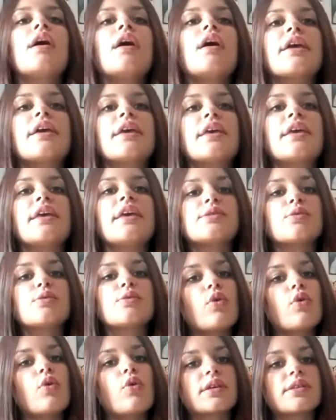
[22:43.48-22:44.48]
His
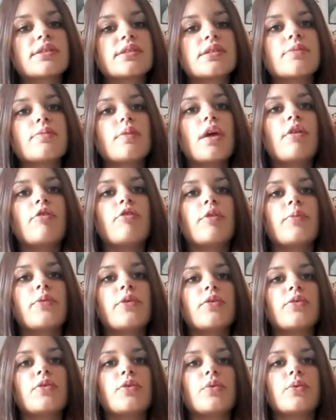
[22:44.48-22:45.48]
works
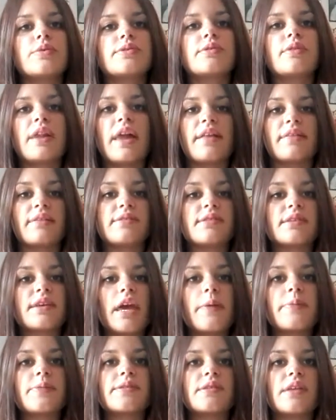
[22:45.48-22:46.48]
reproduce
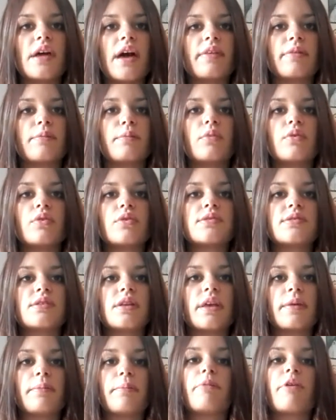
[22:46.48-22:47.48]
landscapes that
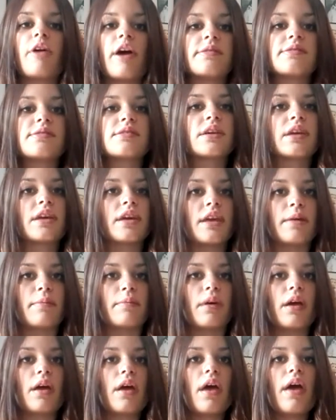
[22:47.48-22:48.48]
mostly impressed
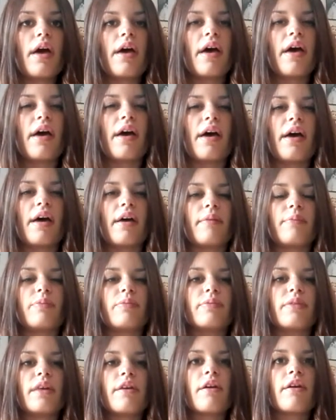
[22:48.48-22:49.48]
him,
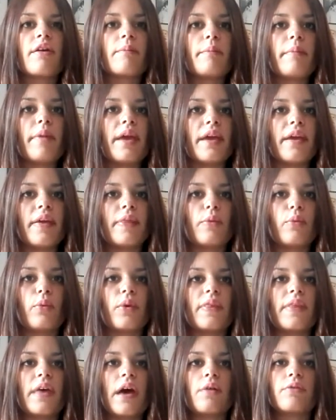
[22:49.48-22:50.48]
and they are made
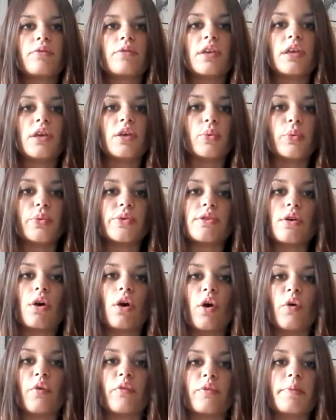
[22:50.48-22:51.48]
without the use
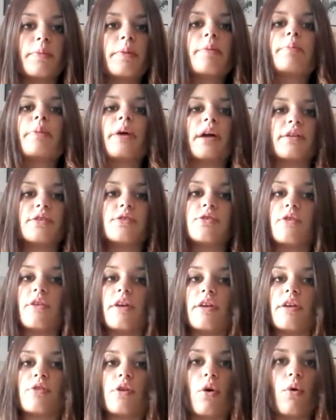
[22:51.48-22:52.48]
of
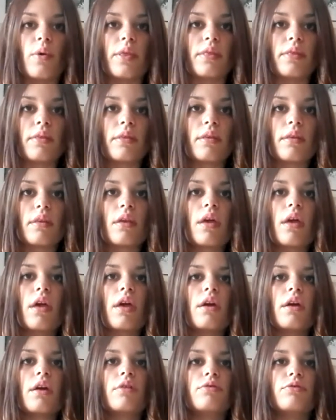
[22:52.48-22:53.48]
preparatory drawing.
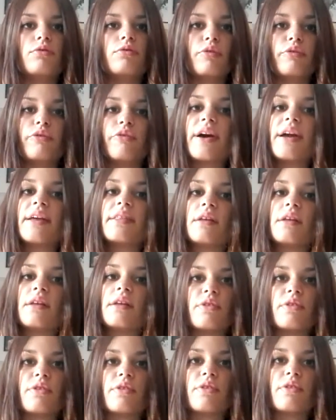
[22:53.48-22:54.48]
The final
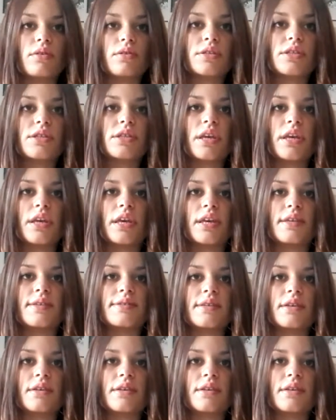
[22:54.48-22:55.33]
result is